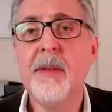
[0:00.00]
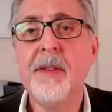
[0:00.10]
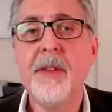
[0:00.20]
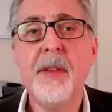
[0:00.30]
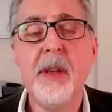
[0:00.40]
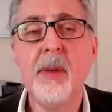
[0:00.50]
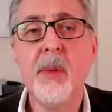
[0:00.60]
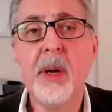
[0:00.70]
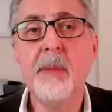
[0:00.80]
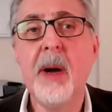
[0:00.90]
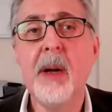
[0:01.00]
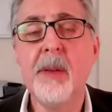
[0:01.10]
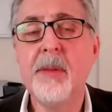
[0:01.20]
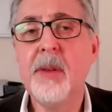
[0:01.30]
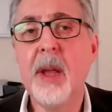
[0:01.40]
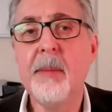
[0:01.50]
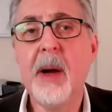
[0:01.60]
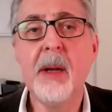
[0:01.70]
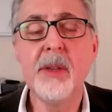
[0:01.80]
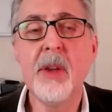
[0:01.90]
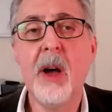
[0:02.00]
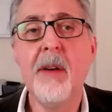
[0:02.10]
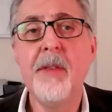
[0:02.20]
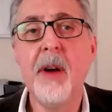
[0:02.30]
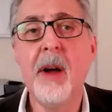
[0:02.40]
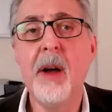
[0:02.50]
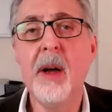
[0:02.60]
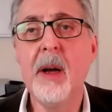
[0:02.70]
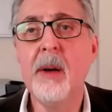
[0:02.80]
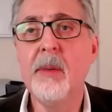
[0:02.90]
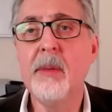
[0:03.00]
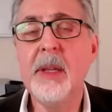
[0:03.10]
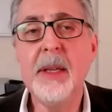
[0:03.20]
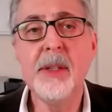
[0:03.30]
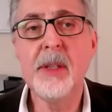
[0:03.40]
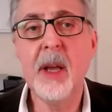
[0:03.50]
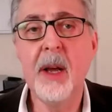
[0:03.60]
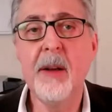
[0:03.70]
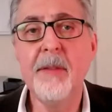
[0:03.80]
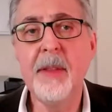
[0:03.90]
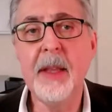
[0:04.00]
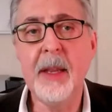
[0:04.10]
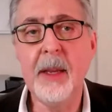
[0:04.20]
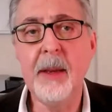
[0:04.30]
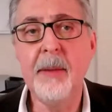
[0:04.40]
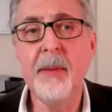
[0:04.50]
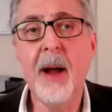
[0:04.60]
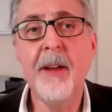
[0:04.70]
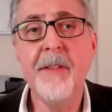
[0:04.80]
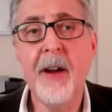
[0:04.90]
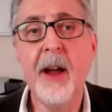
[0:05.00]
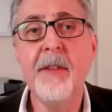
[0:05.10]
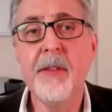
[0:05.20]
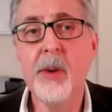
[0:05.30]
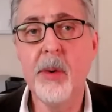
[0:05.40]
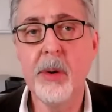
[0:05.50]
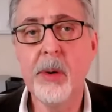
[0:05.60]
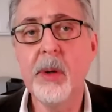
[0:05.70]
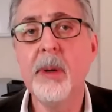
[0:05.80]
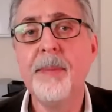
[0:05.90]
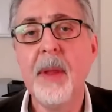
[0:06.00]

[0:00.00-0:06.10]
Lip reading: 15, 20 miles, 10 miles off east of the I-5 corridor.